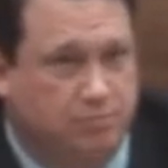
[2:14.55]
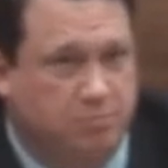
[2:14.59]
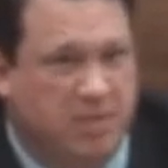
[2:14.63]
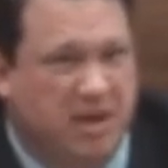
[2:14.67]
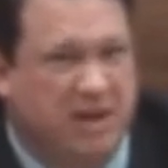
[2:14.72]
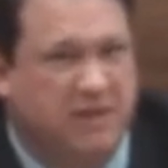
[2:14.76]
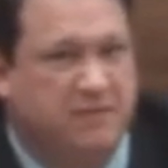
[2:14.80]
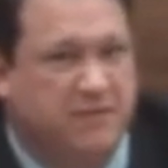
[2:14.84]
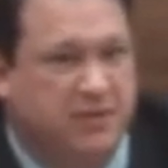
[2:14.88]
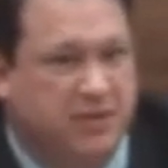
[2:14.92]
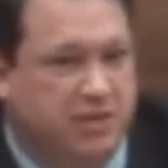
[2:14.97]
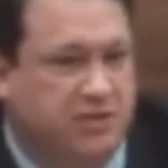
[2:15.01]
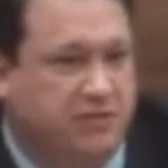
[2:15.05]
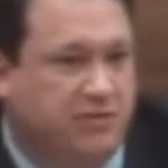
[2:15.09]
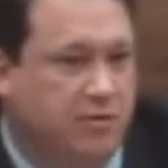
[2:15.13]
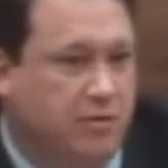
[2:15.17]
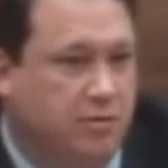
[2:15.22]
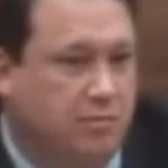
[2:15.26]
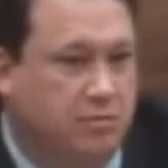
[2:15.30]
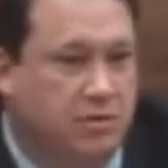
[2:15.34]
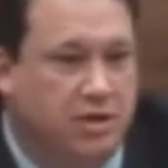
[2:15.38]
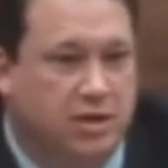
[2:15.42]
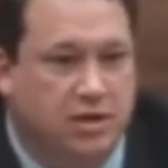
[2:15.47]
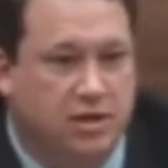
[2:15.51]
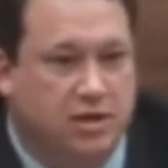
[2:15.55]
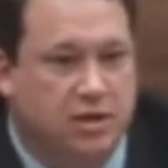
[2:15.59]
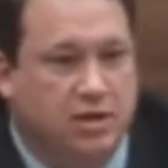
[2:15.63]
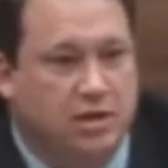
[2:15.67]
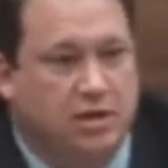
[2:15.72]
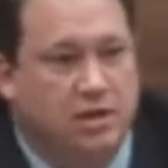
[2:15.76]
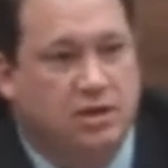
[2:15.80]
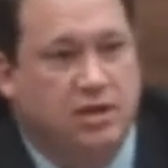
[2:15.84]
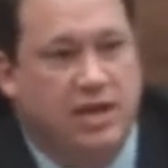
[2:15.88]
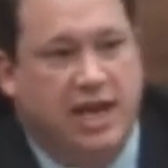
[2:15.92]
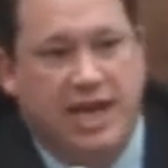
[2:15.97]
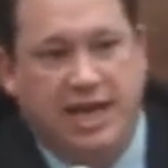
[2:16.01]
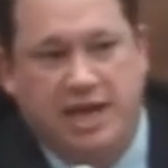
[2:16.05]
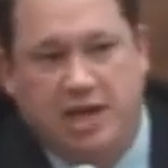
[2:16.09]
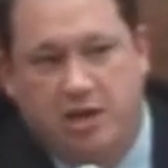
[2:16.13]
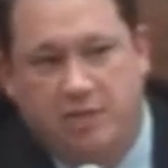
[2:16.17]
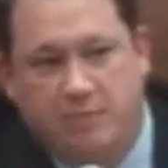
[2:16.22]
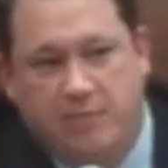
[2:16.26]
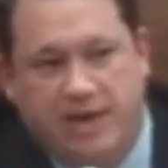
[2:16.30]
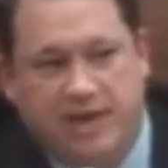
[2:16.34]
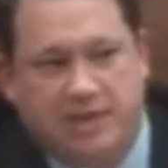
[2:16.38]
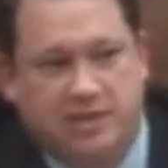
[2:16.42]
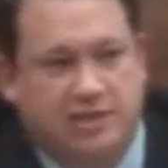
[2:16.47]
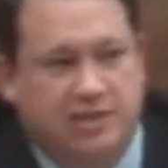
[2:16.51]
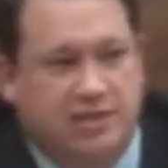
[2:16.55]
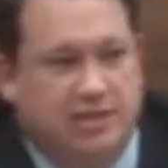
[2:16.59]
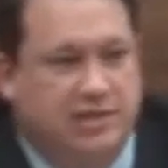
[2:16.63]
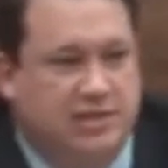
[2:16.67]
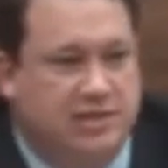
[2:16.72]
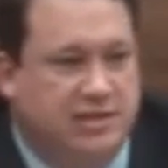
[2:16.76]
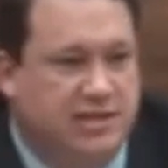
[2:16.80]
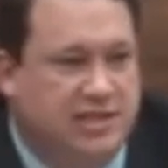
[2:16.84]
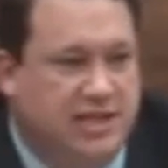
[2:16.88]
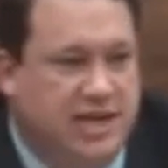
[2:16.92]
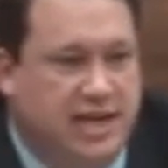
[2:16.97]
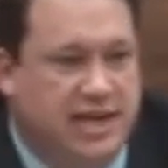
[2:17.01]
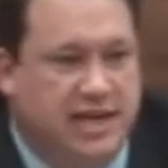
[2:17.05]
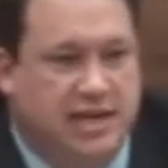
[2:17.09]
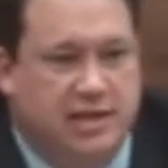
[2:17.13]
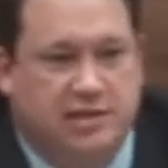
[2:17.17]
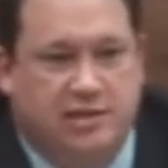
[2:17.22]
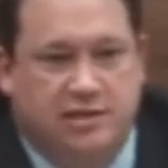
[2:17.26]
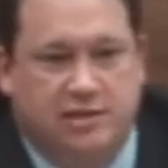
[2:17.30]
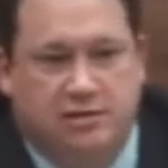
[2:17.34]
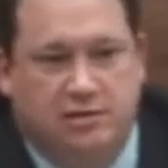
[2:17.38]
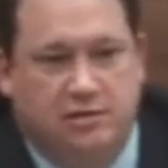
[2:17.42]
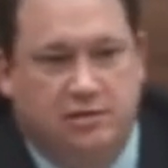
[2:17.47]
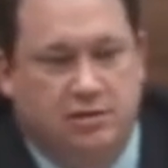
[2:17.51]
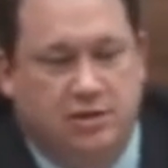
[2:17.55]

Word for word: benefits from hanging baskets and signs